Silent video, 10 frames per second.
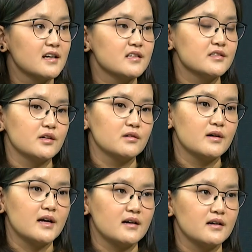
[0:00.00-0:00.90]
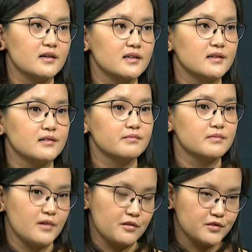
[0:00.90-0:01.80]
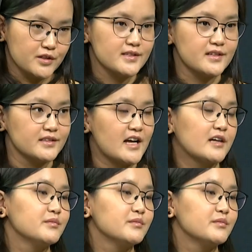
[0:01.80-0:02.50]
So of course there are time